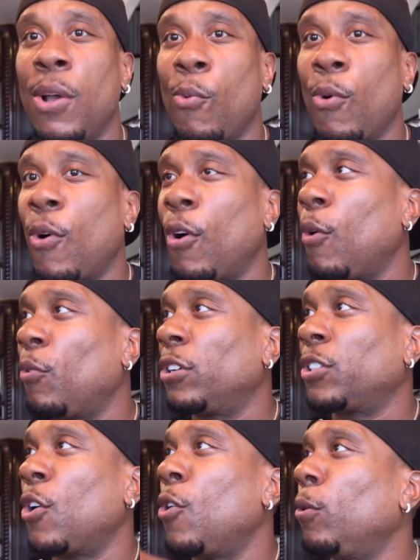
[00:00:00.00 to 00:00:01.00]
Well,
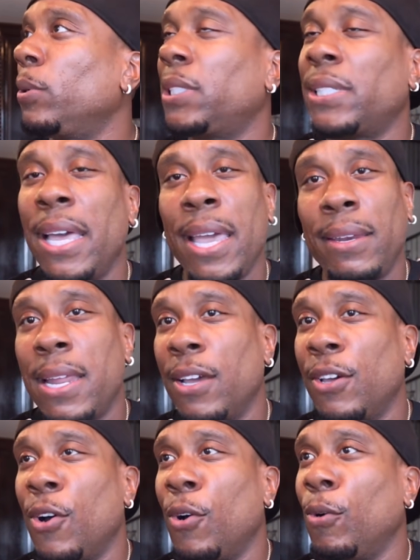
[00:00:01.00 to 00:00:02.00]
there's an old saying
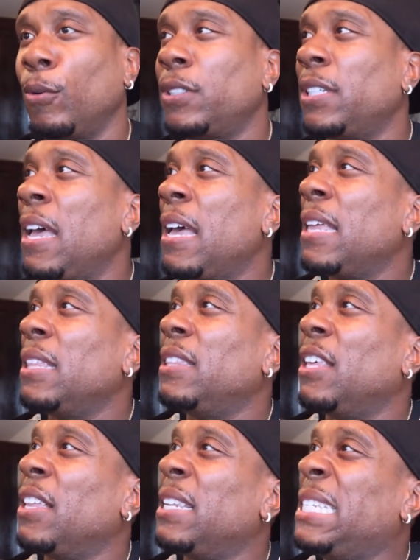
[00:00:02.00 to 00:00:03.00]
that goes,
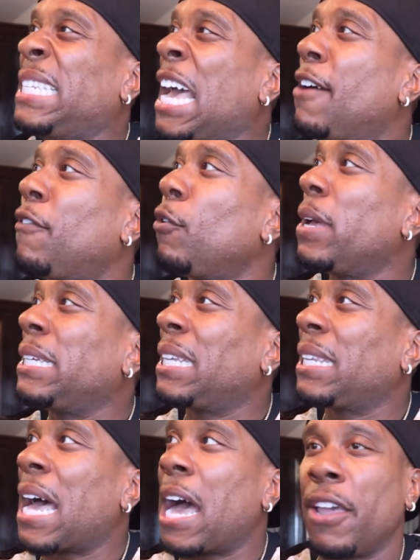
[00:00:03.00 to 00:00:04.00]
the devil is
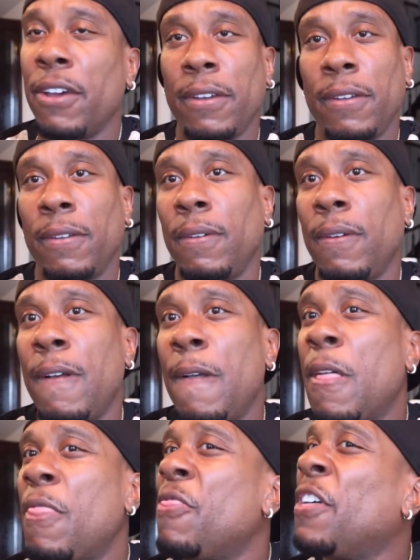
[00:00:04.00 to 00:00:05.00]
a liar.
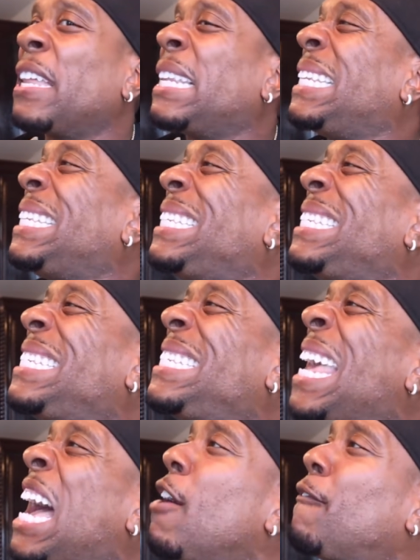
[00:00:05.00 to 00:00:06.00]
The
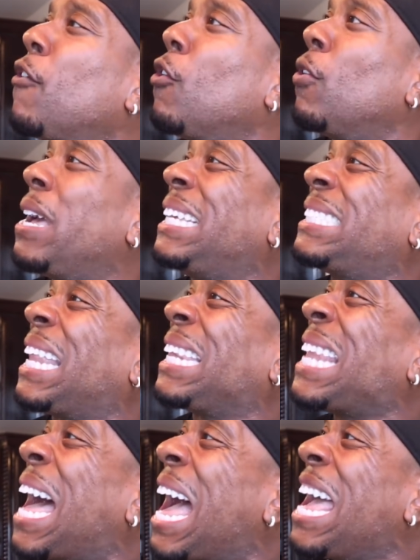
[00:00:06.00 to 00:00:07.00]
devil is a
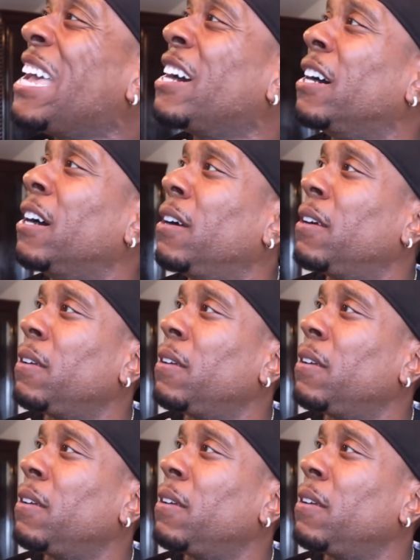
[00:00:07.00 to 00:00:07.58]
liar.